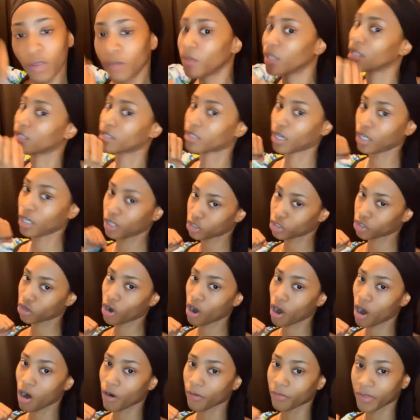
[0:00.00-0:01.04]
we can take the
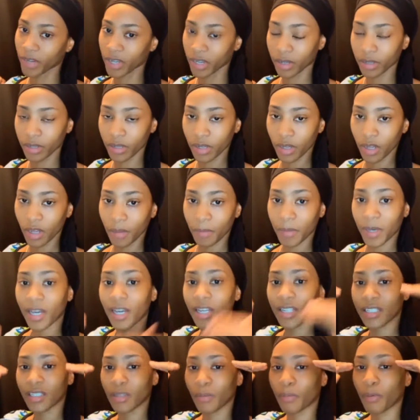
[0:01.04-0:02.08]
jar off now
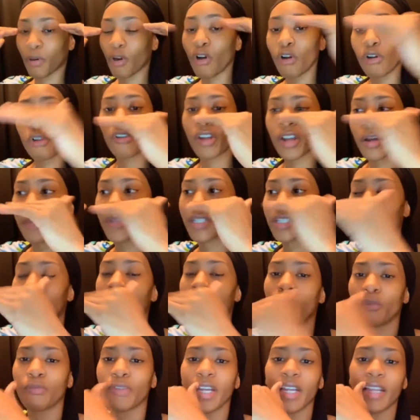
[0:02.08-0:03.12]
because the program is
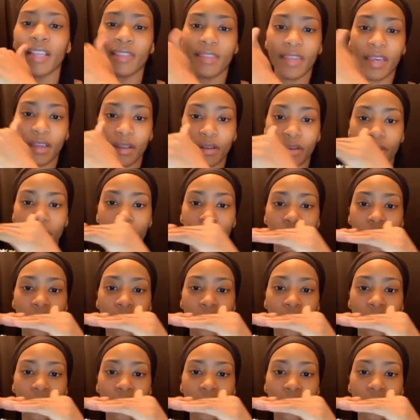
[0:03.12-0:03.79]
already there.